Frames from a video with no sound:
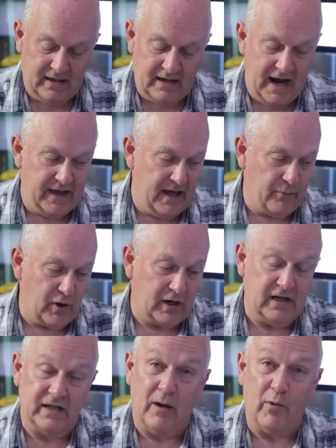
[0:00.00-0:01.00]
we're going
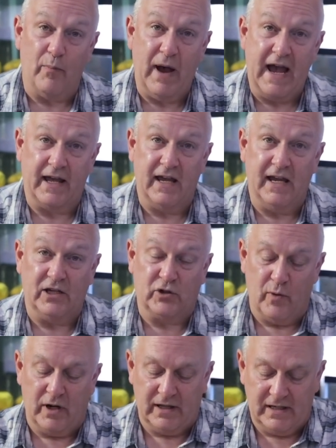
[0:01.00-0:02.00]
to double bag each
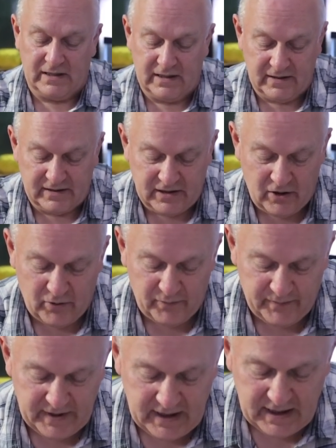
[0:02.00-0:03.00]
one of these. So
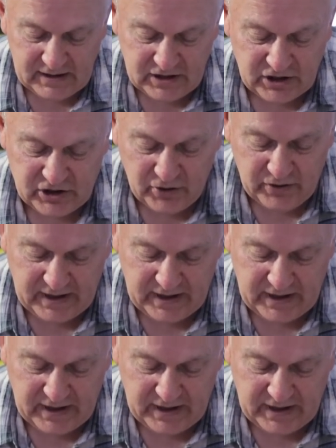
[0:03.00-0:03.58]
to do